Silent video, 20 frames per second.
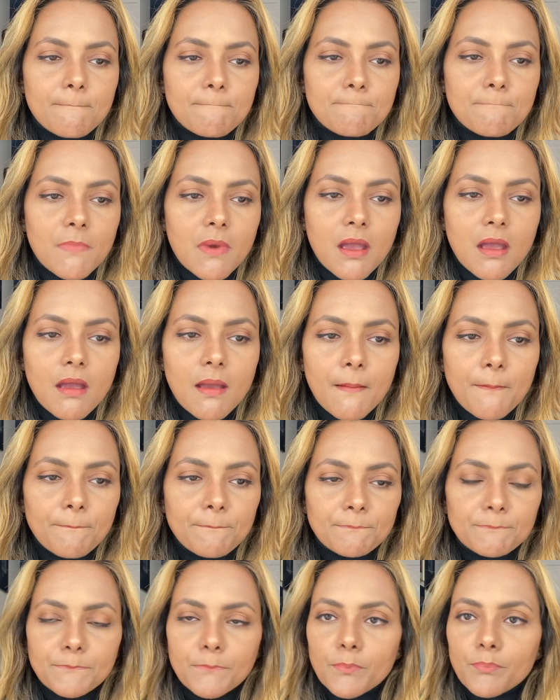And don't
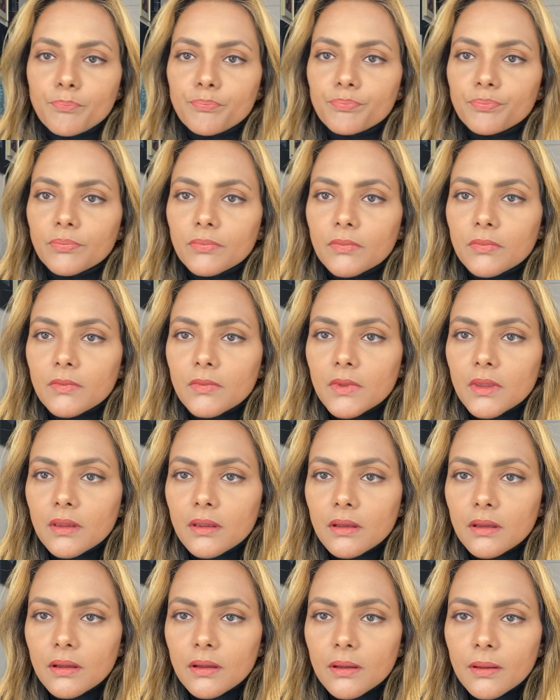forget the
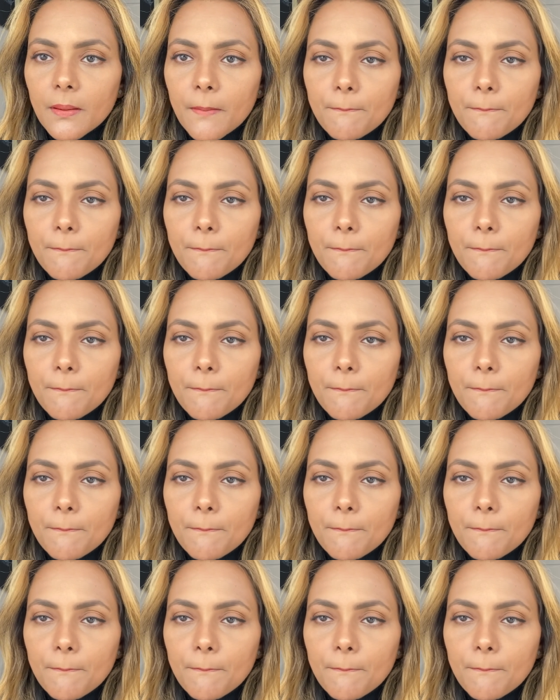mascara.